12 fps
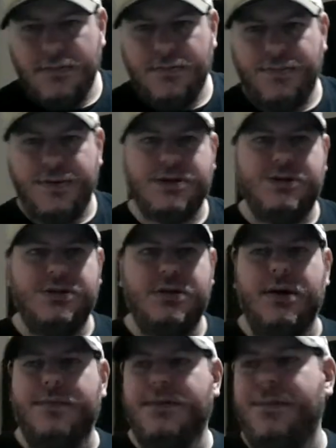But
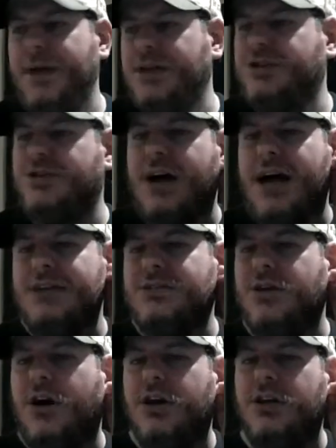the picture I
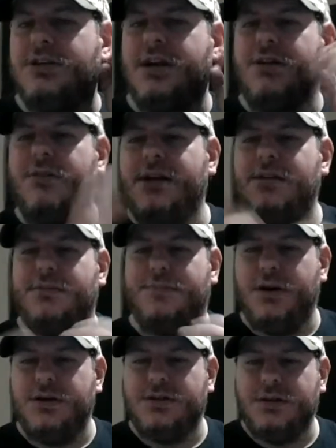saw, it looks like a regular
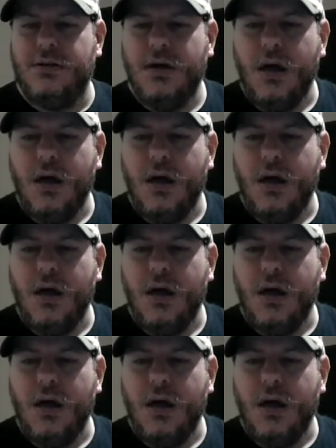person.